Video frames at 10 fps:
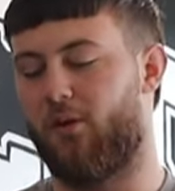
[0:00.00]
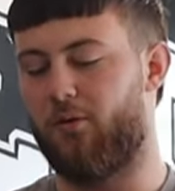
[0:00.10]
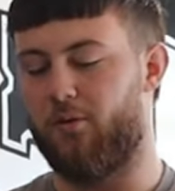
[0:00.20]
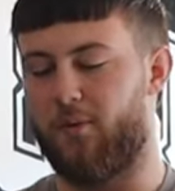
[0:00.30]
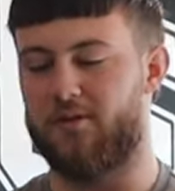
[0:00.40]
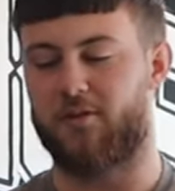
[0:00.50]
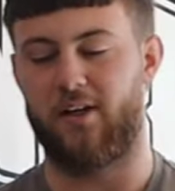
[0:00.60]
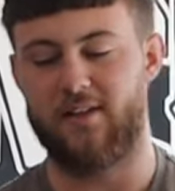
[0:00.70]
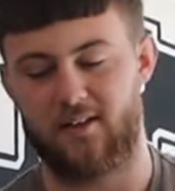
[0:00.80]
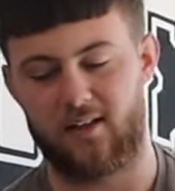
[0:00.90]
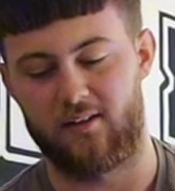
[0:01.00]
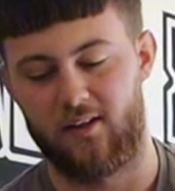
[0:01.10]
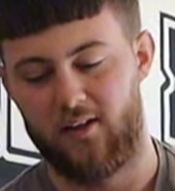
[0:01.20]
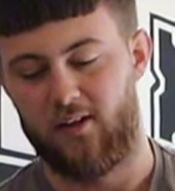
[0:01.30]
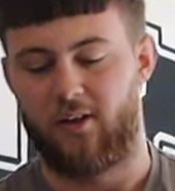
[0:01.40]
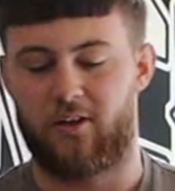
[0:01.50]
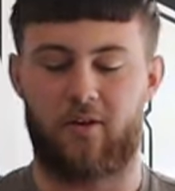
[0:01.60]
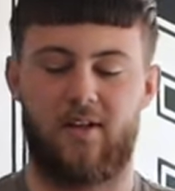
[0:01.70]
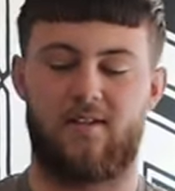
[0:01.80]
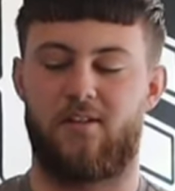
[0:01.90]
Oh, what is creatine?
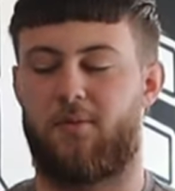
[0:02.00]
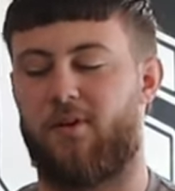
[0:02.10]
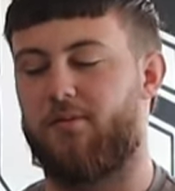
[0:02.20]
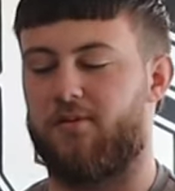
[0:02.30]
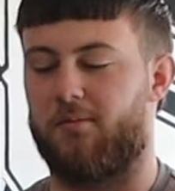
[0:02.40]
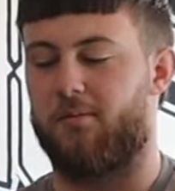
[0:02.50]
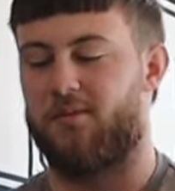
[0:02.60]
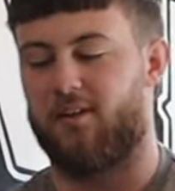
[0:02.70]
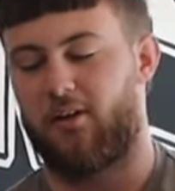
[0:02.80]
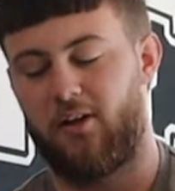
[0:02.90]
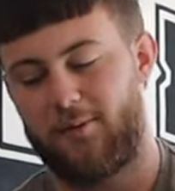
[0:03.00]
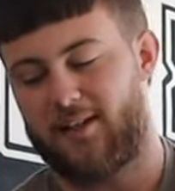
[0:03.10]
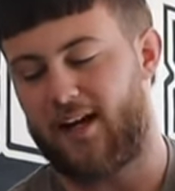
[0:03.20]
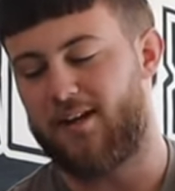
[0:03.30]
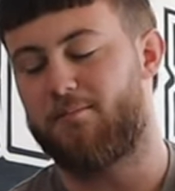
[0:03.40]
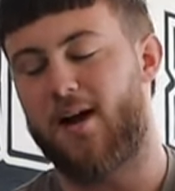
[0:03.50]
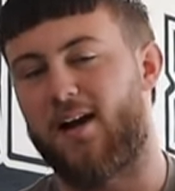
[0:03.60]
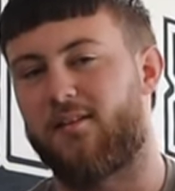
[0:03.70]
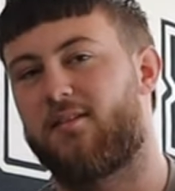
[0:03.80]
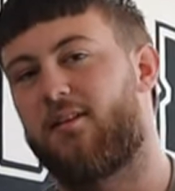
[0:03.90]
Creatine is one of those supplements that will help me gain
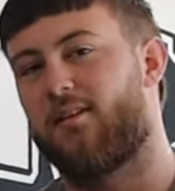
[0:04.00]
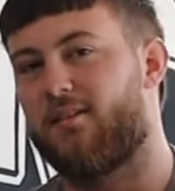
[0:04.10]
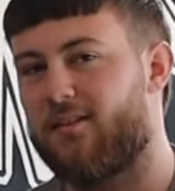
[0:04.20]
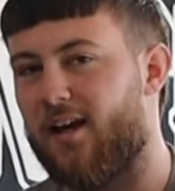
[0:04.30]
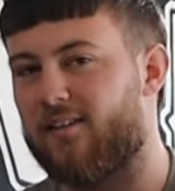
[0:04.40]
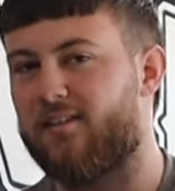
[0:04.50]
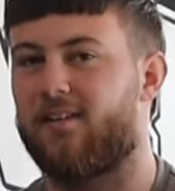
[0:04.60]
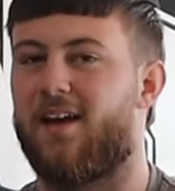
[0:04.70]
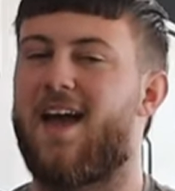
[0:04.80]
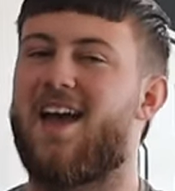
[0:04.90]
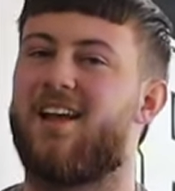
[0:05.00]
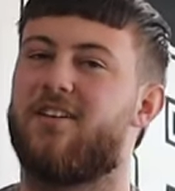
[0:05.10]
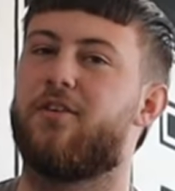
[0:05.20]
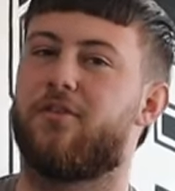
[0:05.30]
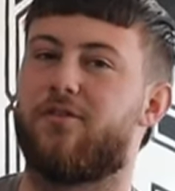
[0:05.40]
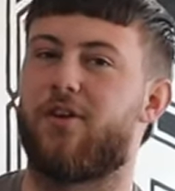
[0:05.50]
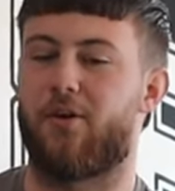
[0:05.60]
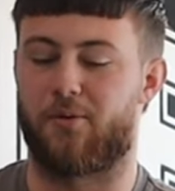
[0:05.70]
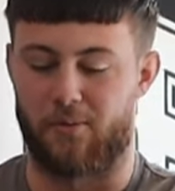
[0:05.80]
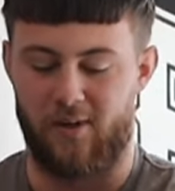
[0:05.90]
mass. Yes and
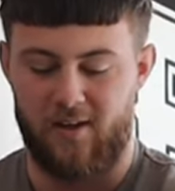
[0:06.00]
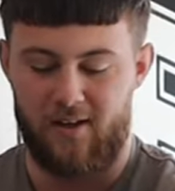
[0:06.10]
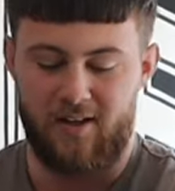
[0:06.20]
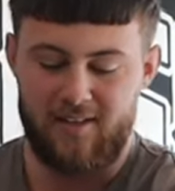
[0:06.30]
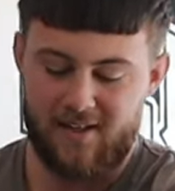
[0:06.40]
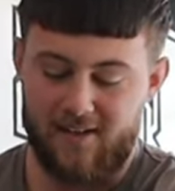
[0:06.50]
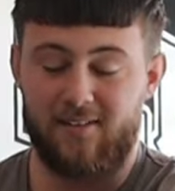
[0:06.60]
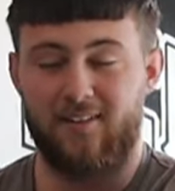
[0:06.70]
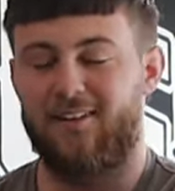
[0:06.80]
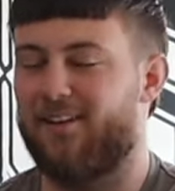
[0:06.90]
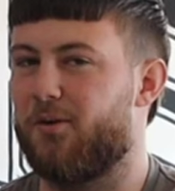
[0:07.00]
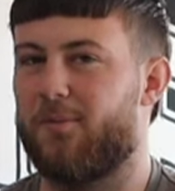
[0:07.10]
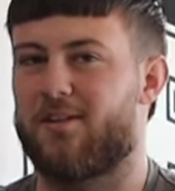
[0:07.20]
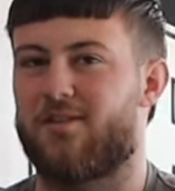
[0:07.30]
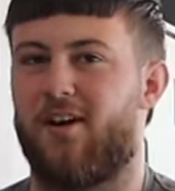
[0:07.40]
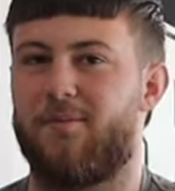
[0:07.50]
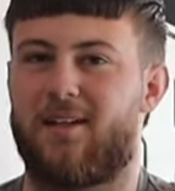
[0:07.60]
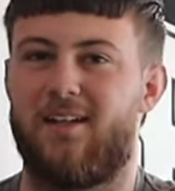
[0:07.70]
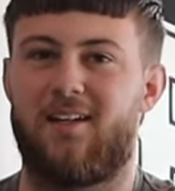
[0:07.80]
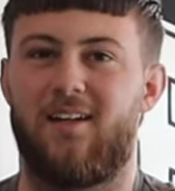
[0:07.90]
no. It takes a little bit of time
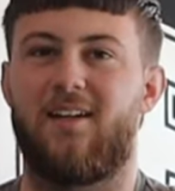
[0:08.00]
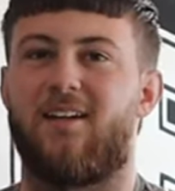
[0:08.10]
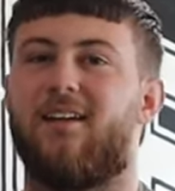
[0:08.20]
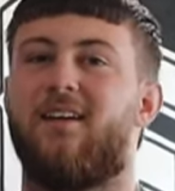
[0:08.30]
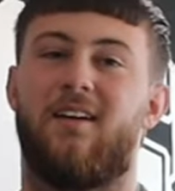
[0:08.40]
to kick in